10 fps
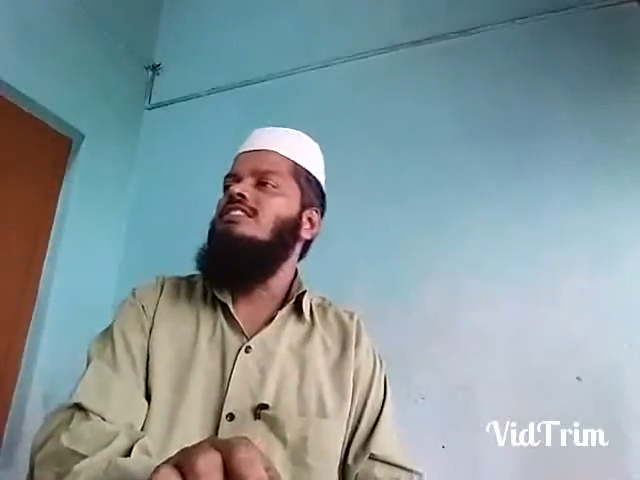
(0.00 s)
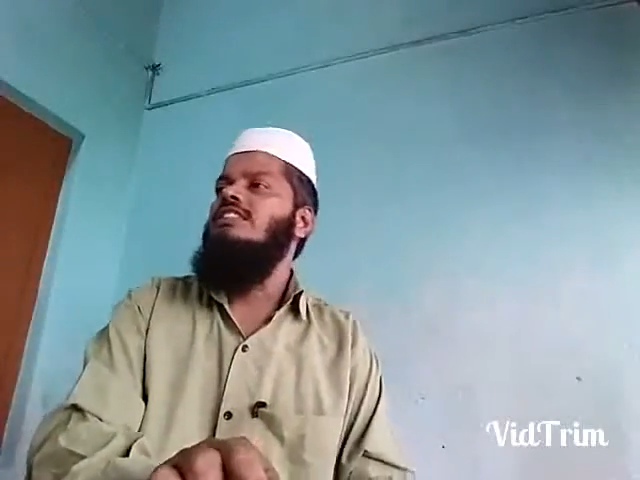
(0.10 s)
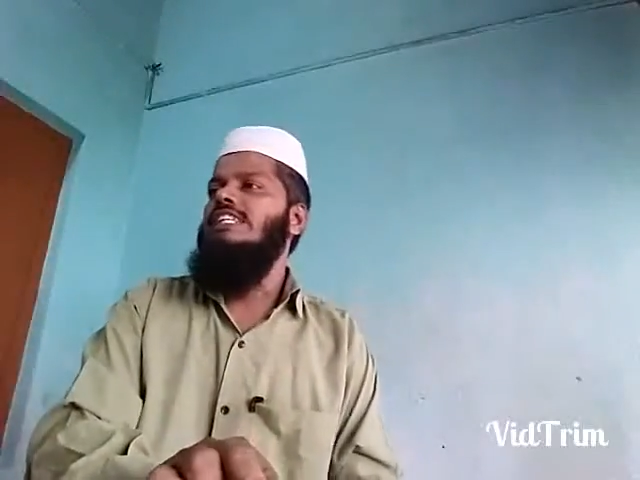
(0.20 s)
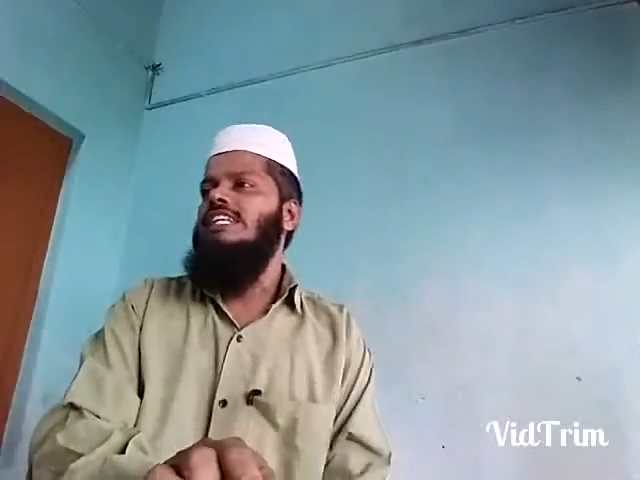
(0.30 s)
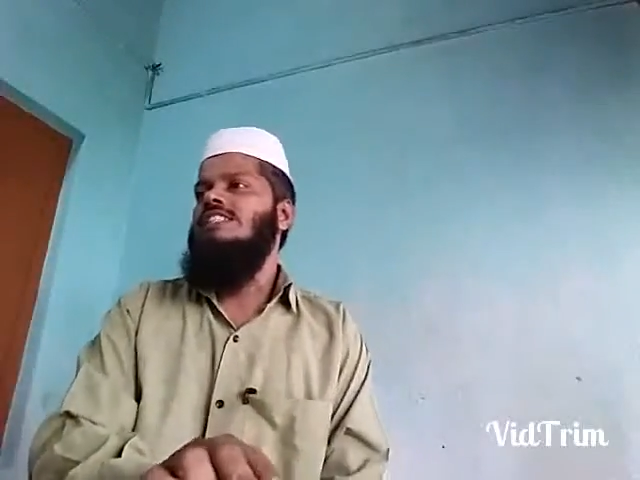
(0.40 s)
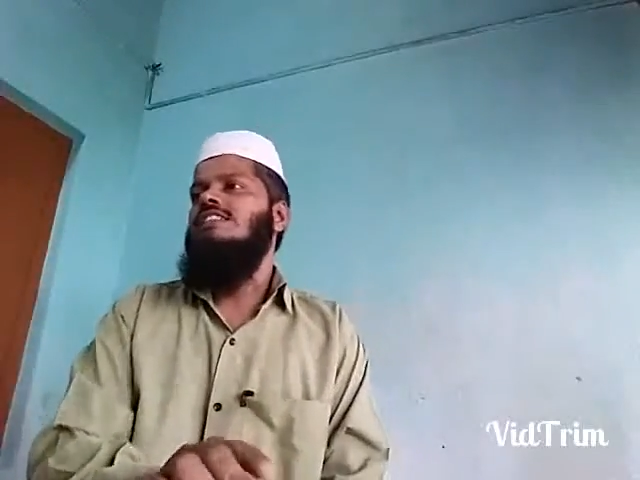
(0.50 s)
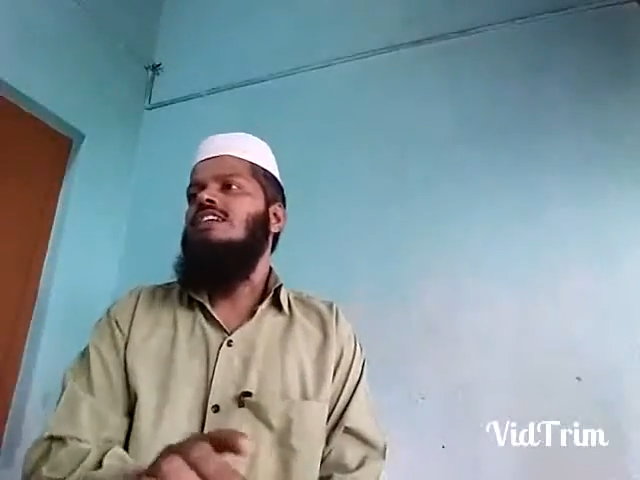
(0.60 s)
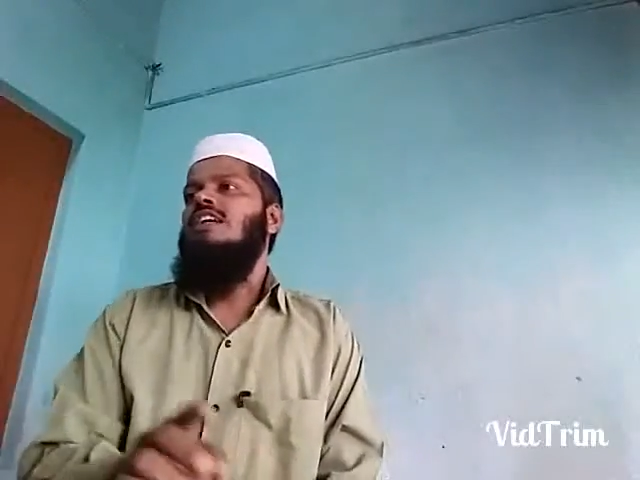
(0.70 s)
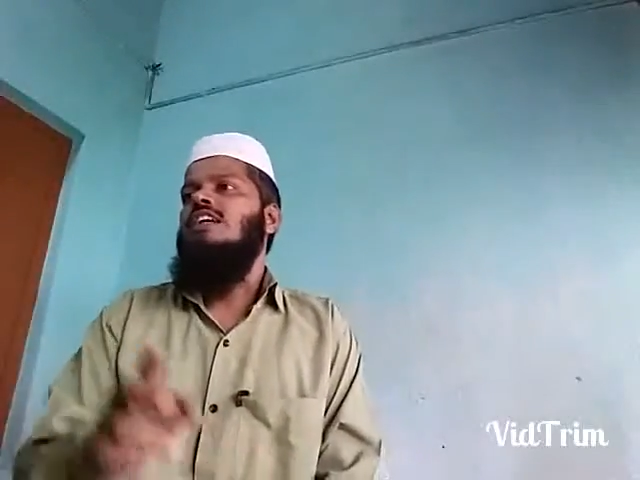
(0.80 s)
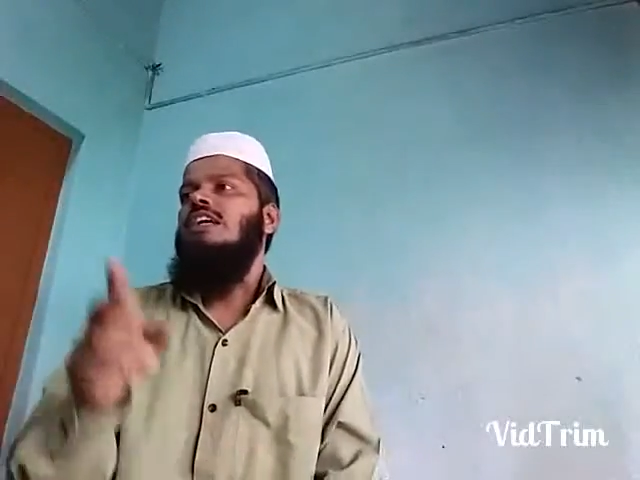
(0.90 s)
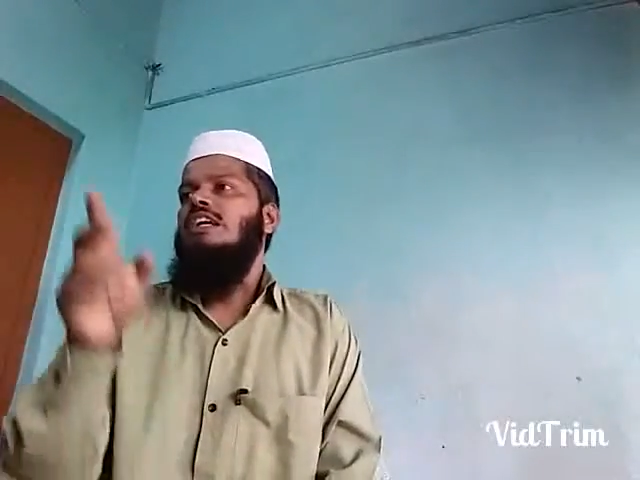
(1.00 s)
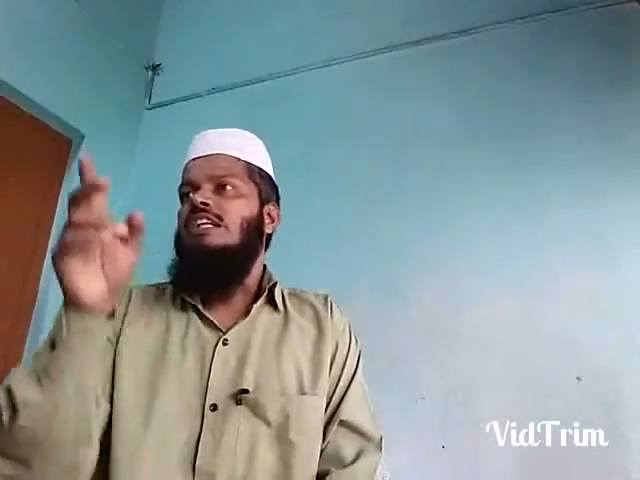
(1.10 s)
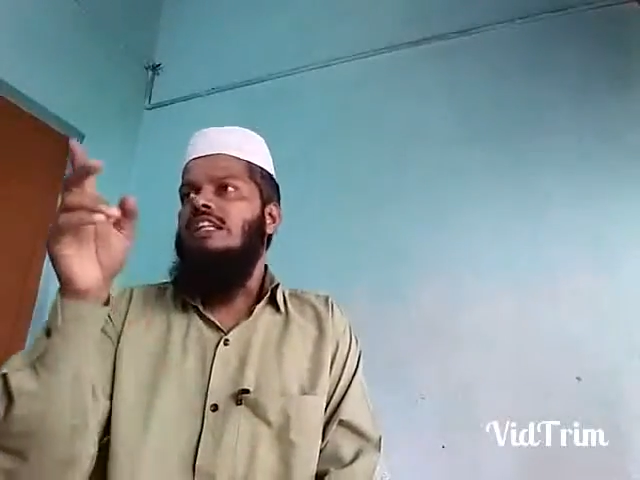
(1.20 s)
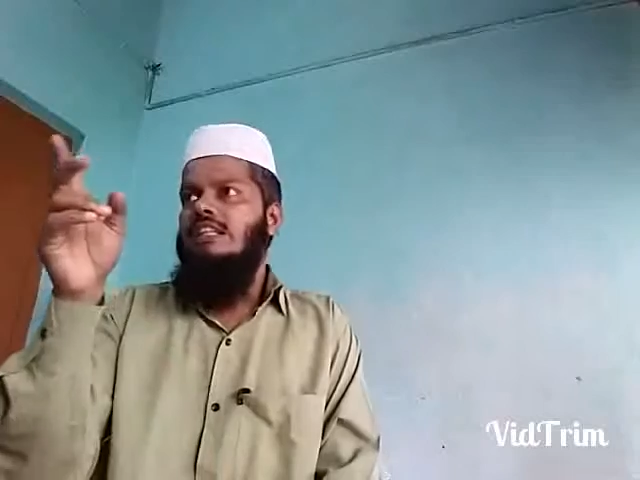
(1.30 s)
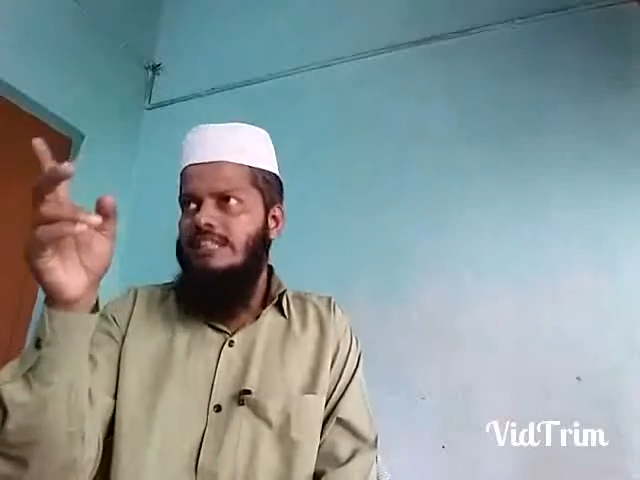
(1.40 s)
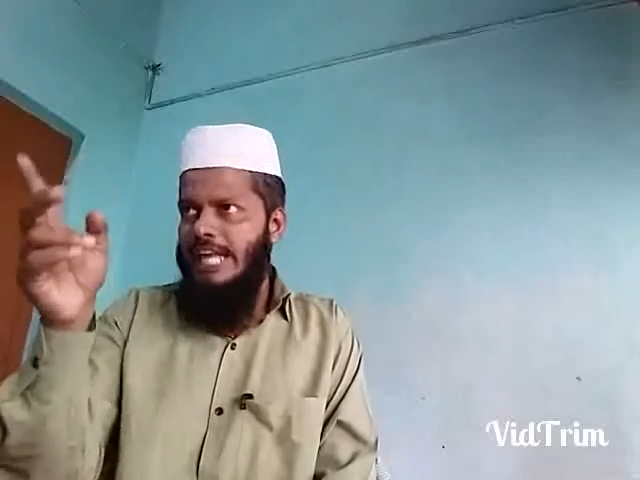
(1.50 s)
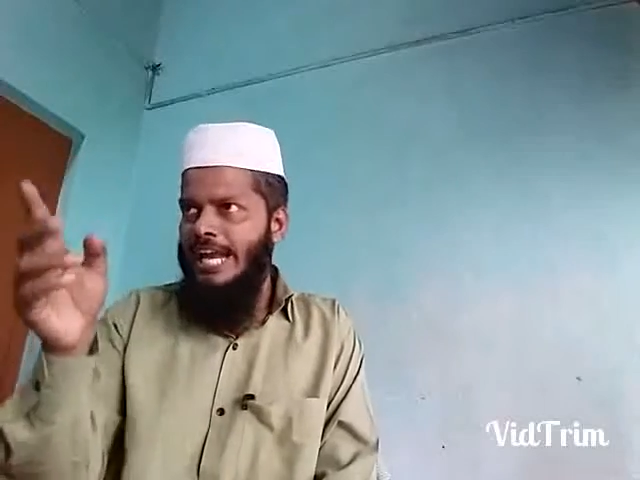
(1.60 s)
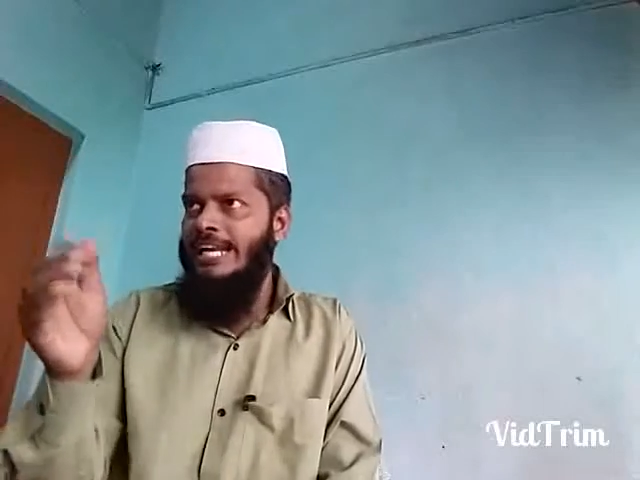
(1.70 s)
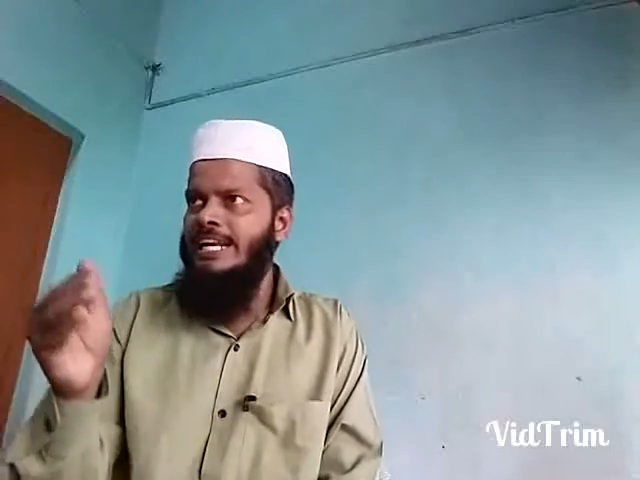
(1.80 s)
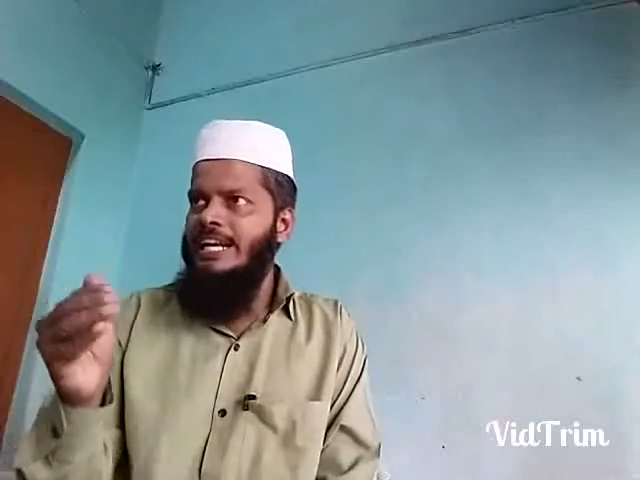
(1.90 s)
It is.
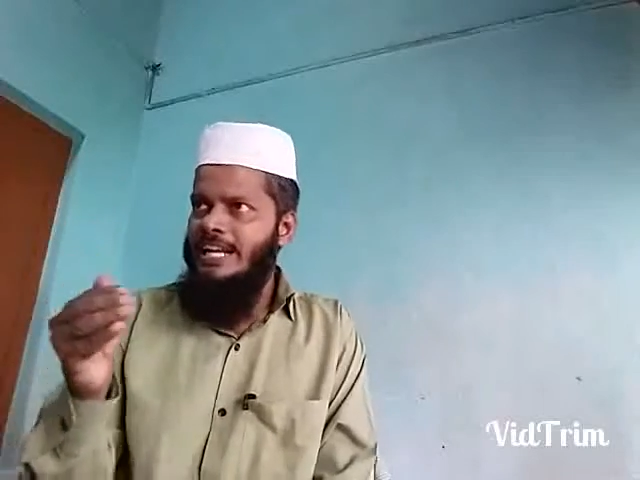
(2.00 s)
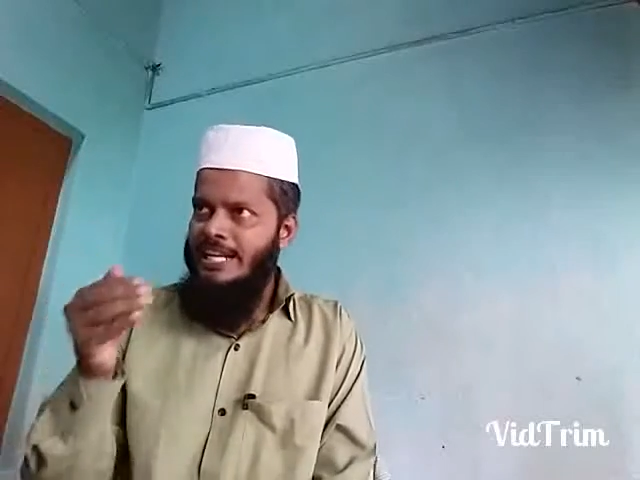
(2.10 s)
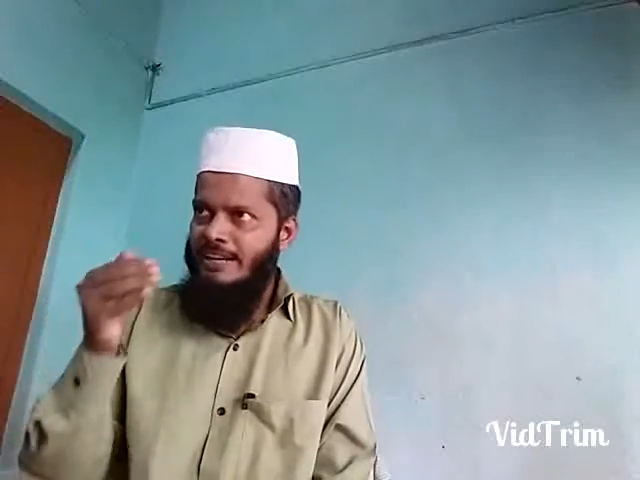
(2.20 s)
Then,